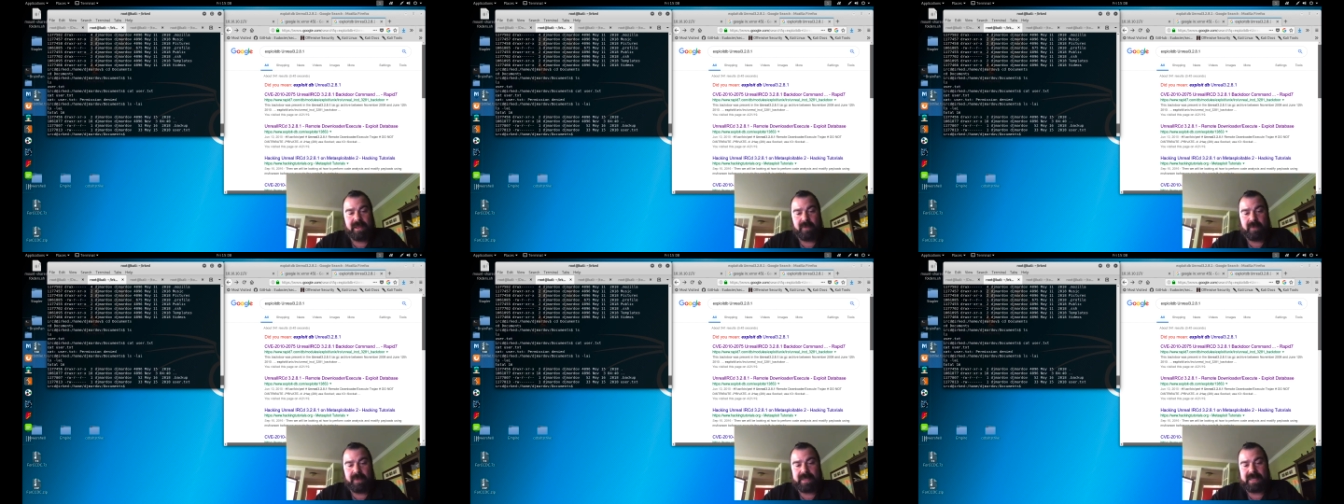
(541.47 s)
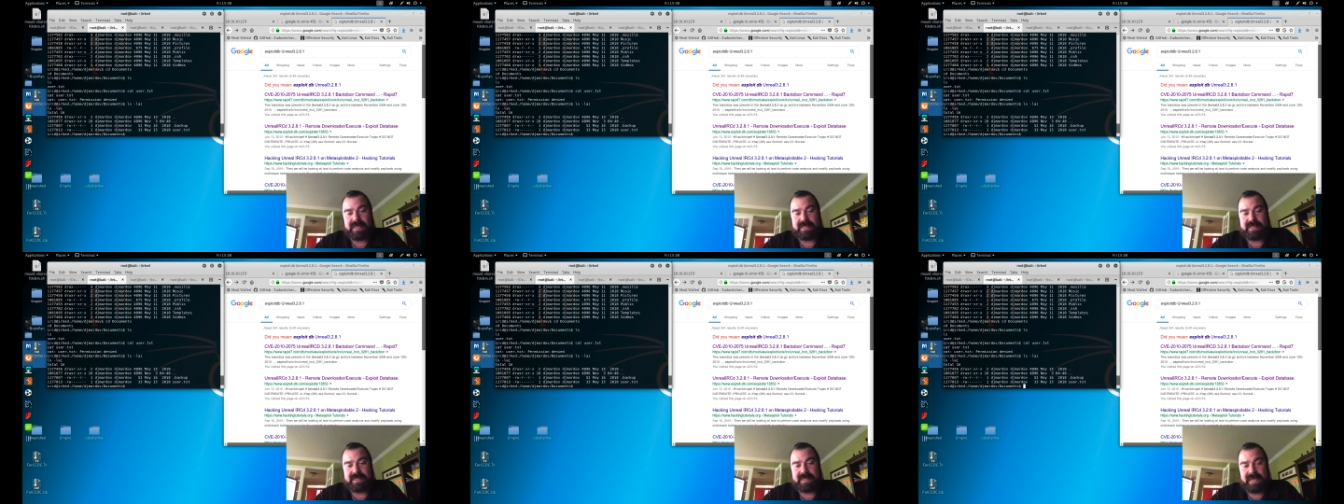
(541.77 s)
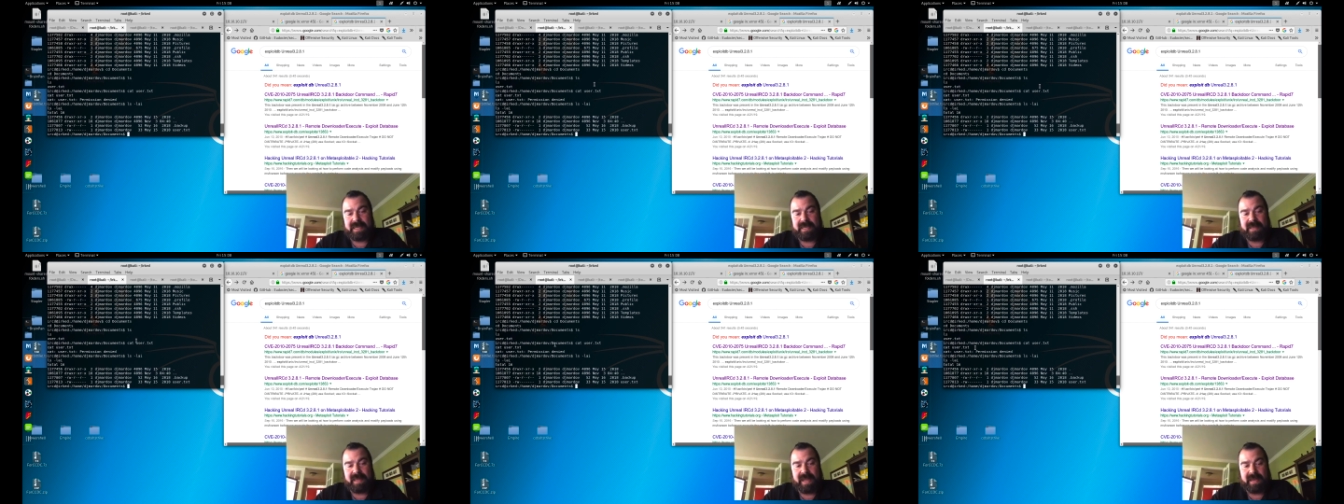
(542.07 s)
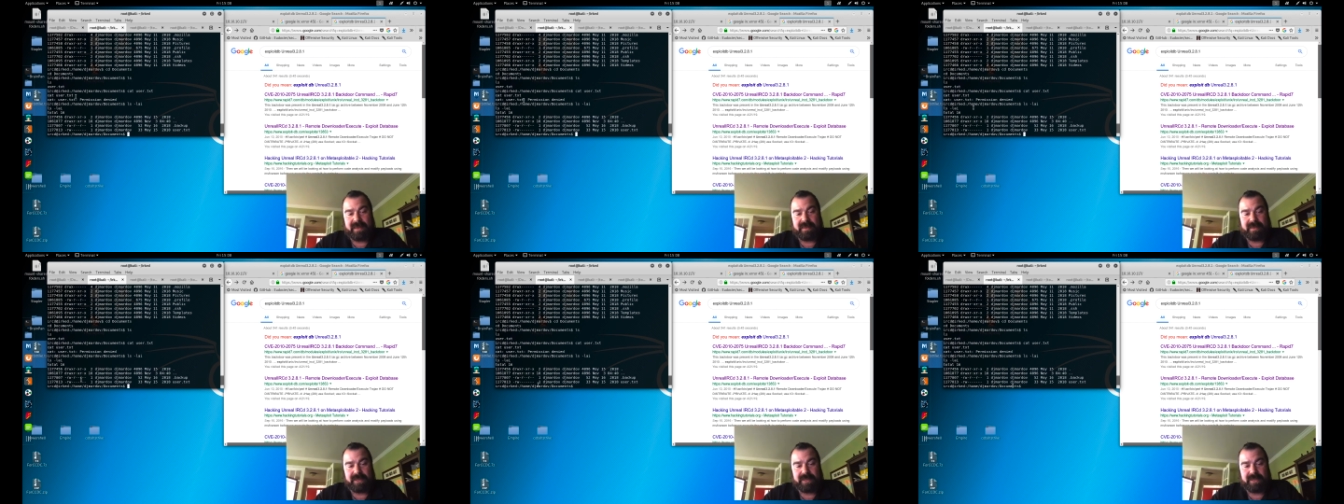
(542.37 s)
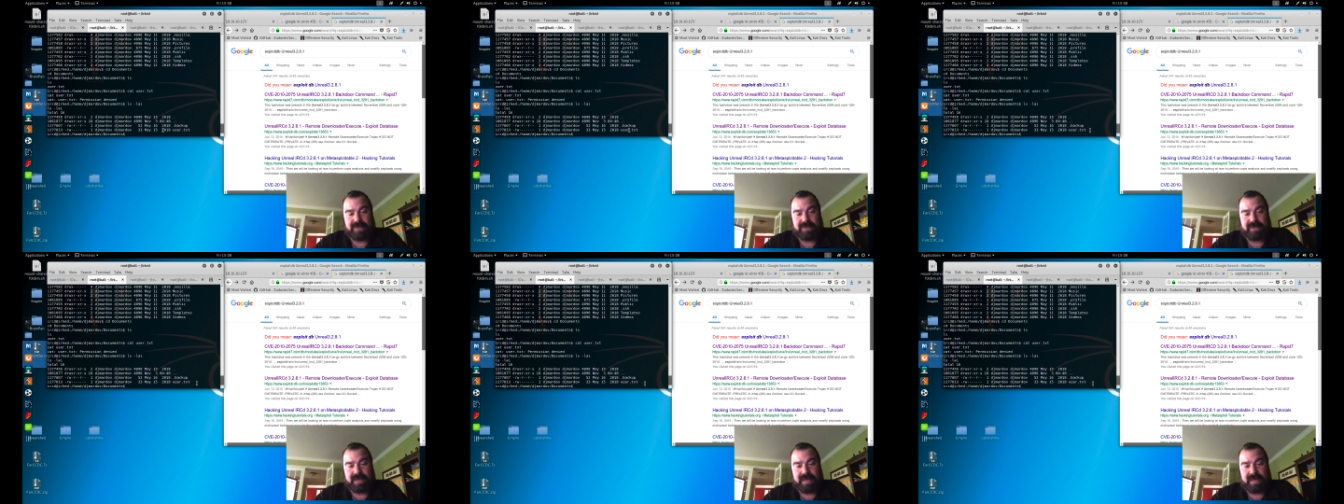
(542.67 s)
we can see that the
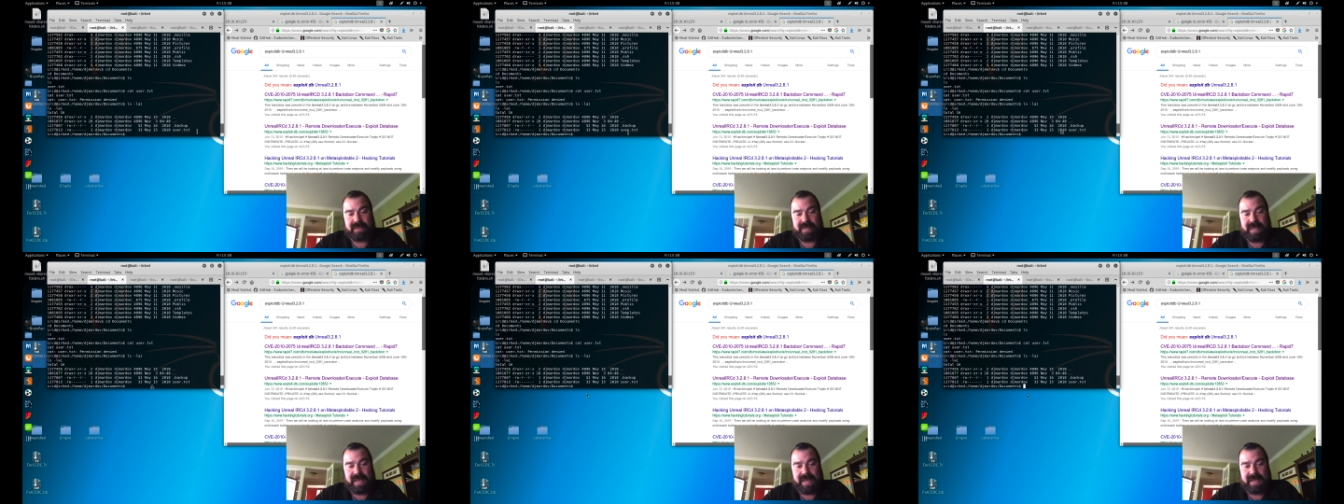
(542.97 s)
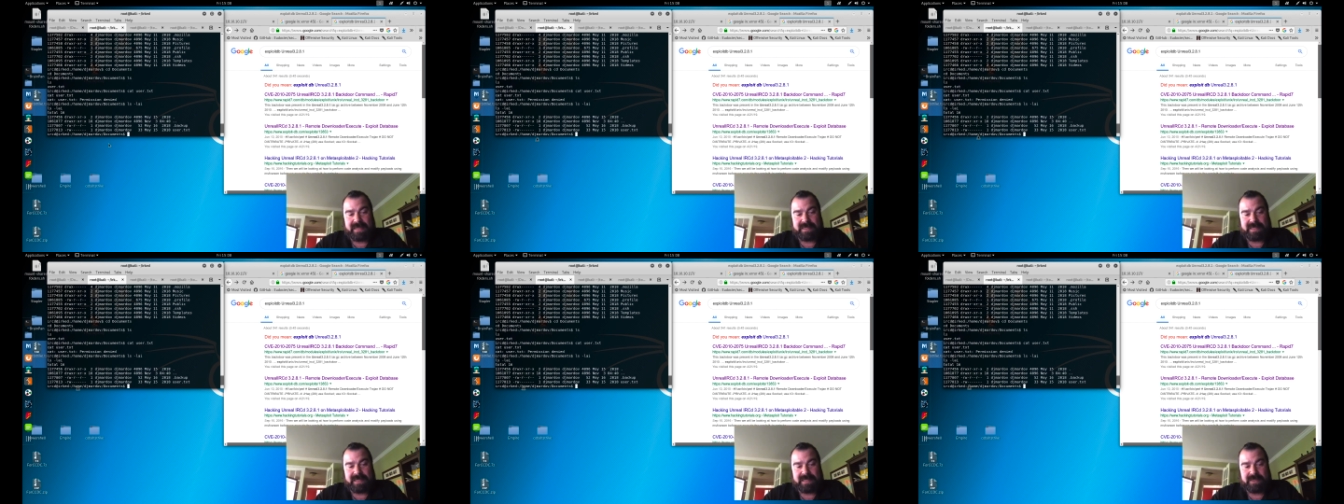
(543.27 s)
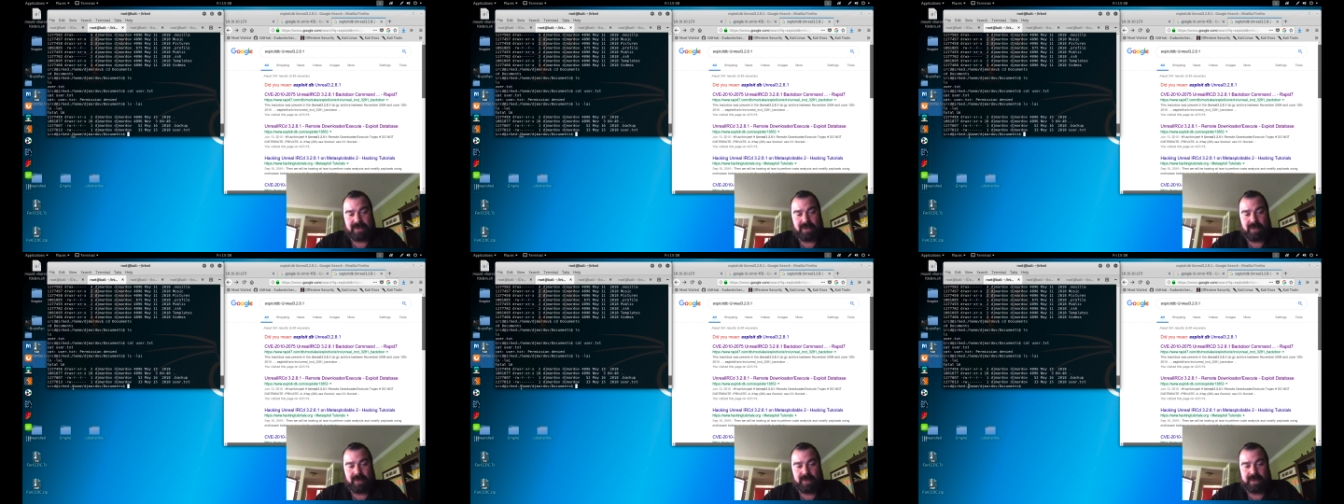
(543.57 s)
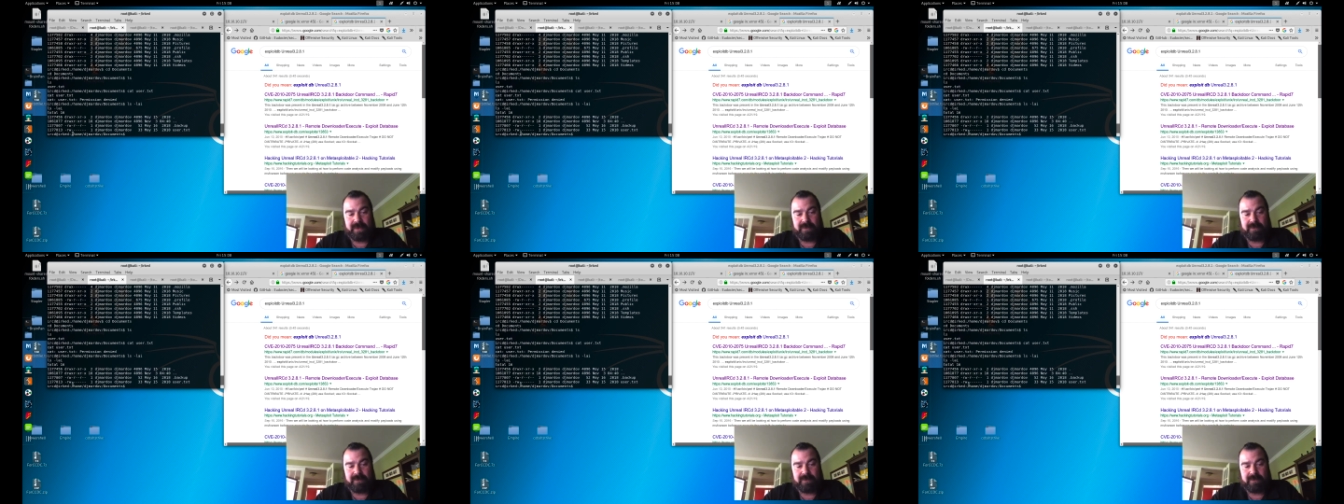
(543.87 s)
user.txt is only